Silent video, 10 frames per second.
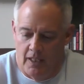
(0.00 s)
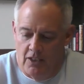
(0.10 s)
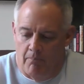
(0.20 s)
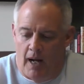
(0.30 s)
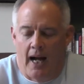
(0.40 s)

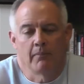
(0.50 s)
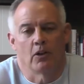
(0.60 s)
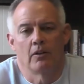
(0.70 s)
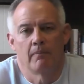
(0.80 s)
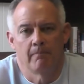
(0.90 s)
In the
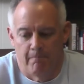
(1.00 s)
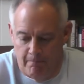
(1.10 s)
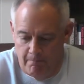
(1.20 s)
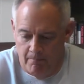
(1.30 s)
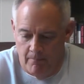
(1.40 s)
Bible,
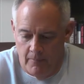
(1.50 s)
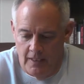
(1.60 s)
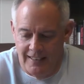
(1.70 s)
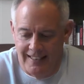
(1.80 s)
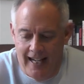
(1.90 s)

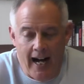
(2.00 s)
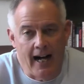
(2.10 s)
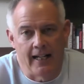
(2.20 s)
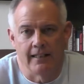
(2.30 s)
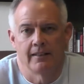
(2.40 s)

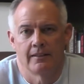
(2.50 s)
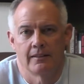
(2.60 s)
God